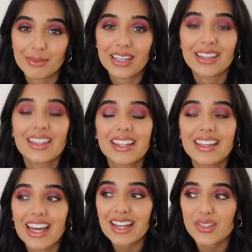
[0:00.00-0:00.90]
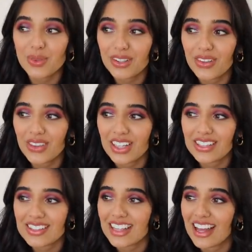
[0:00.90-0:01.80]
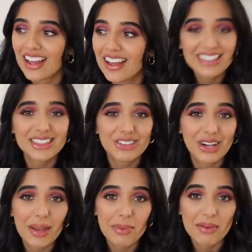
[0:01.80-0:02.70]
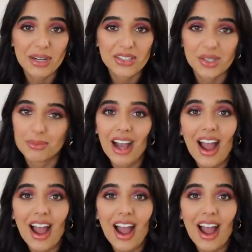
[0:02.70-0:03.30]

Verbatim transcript: and that's one of the things that isn't great about my job.